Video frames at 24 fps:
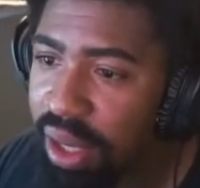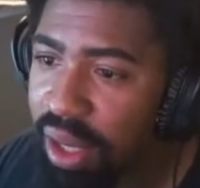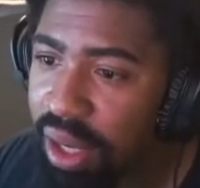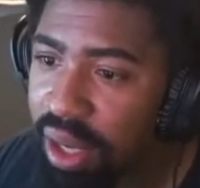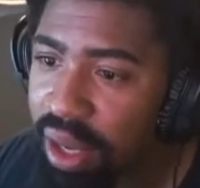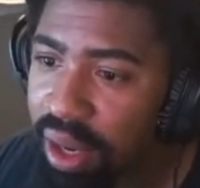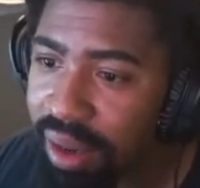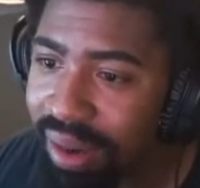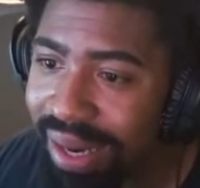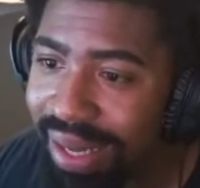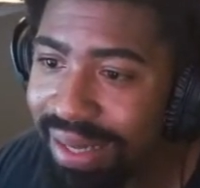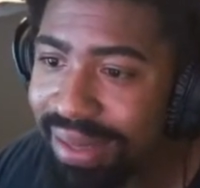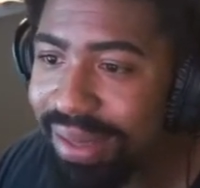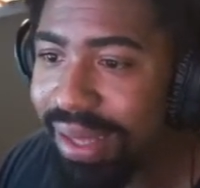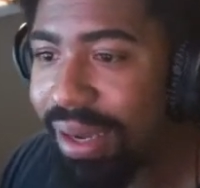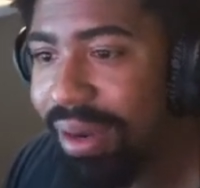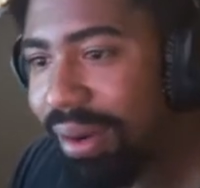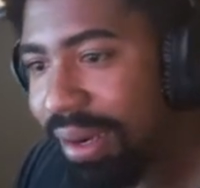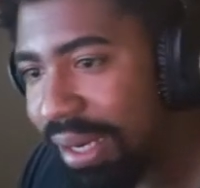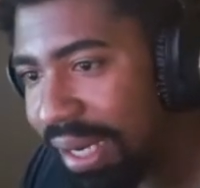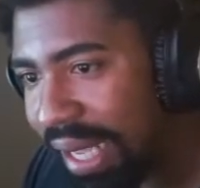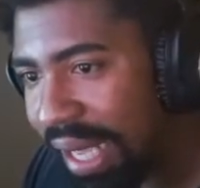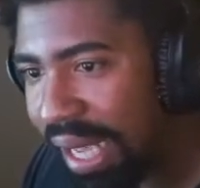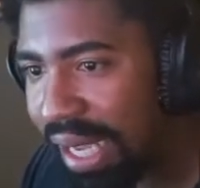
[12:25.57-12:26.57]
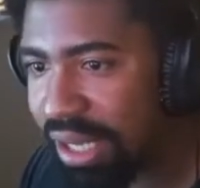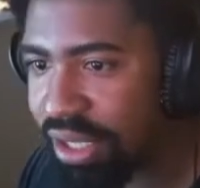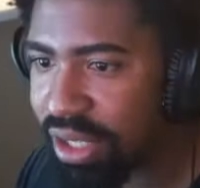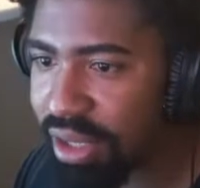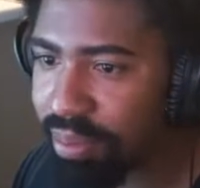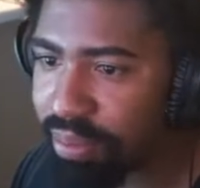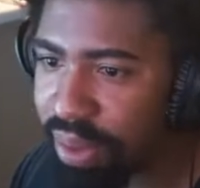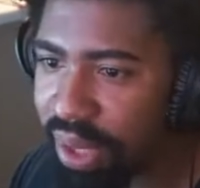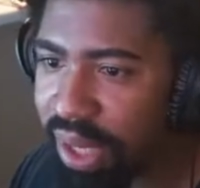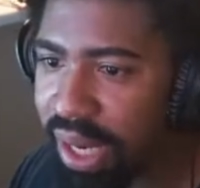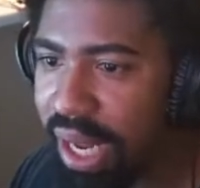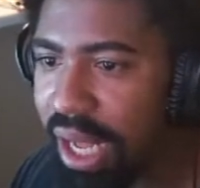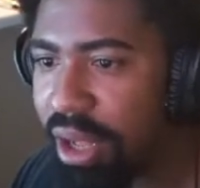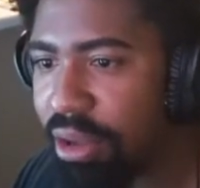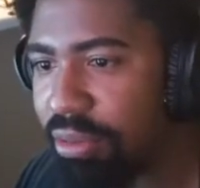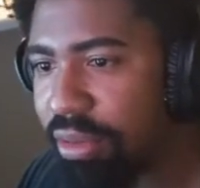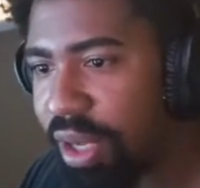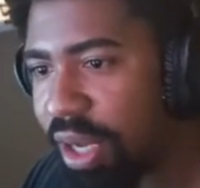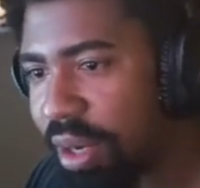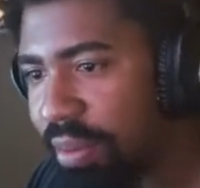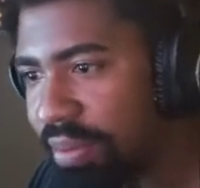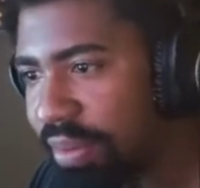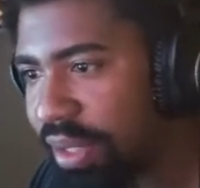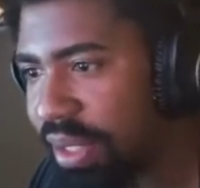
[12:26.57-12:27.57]
All right, they're engaging. Bloodhound
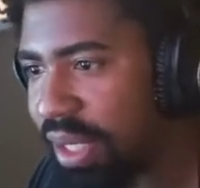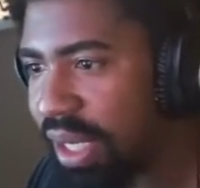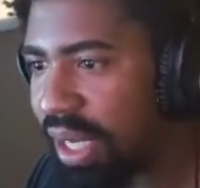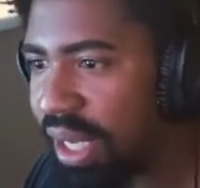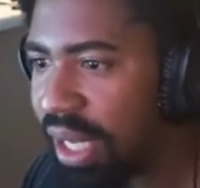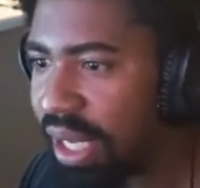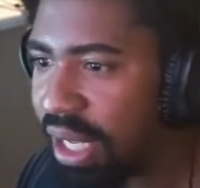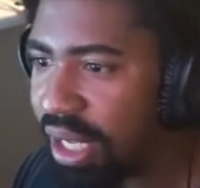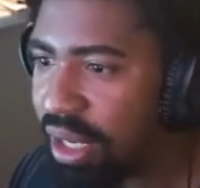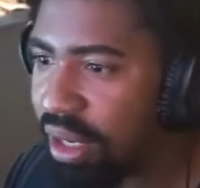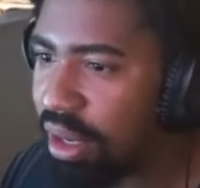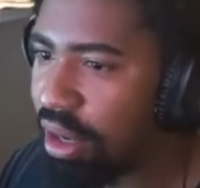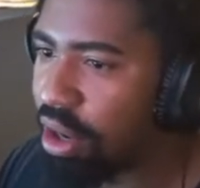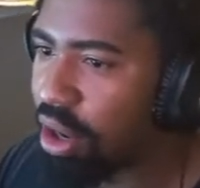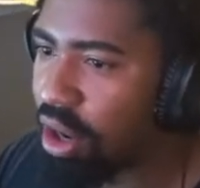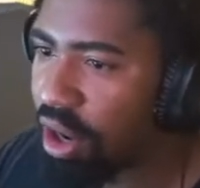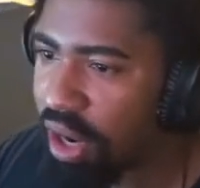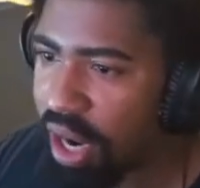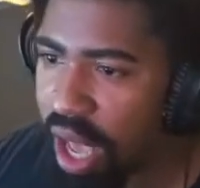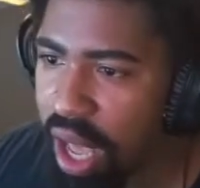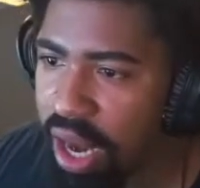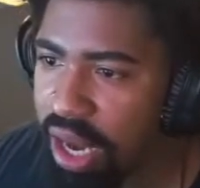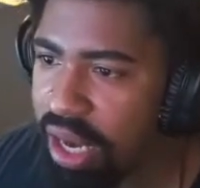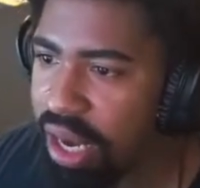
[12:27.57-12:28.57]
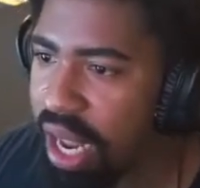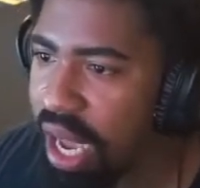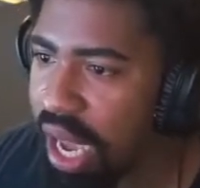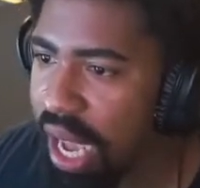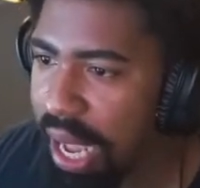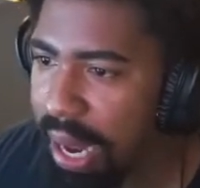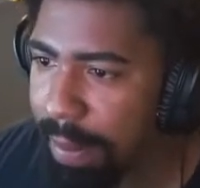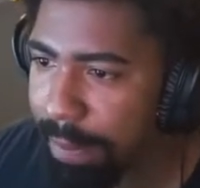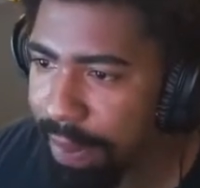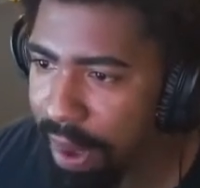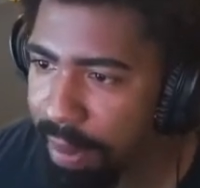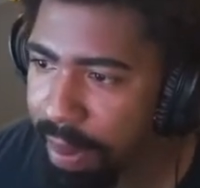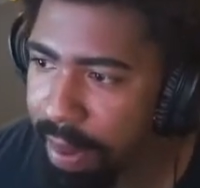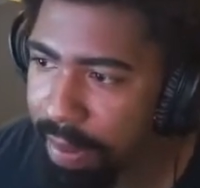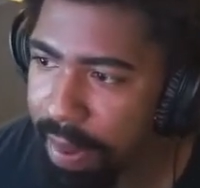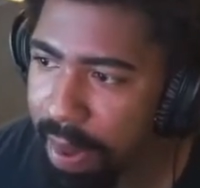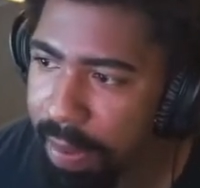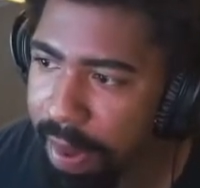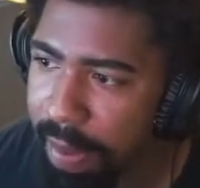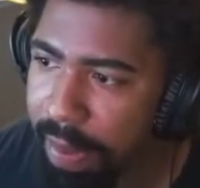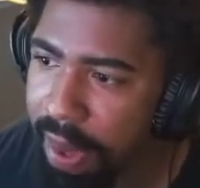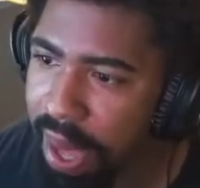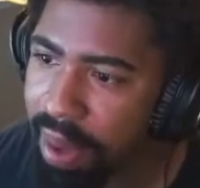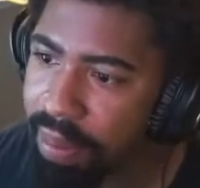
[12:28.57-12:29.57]
comes in, R99,
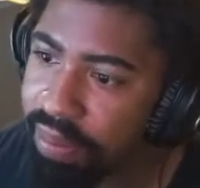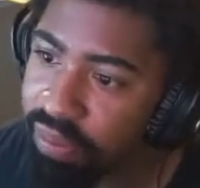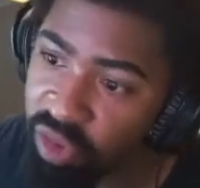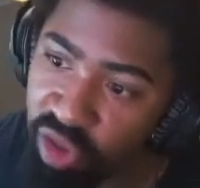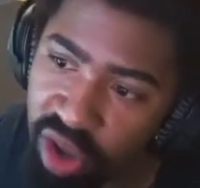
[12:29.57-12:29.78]
pop.